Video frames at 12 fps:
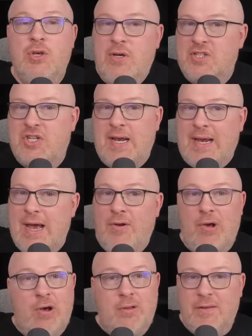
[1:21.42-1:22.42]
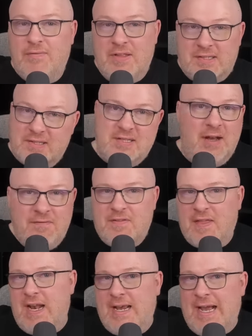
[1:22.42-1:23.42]
You could check out all of the stuff
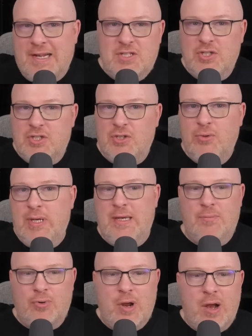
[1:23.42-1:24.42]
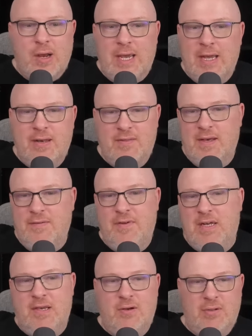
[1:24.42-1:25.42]
that I got to do in Prague in the
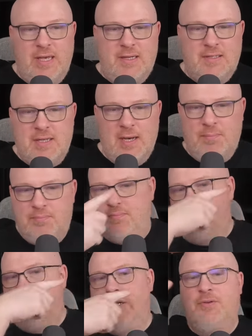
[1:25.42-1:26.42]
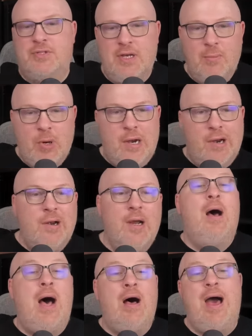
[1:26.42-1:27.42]
video linked up here somewhere.
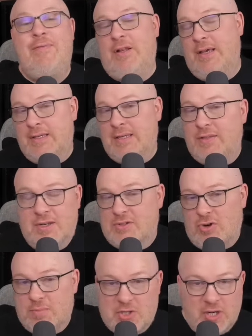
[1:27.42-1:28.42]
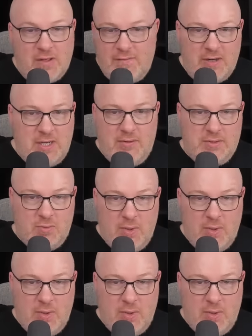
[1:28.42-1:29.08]
I'll have it linked in the description of the video as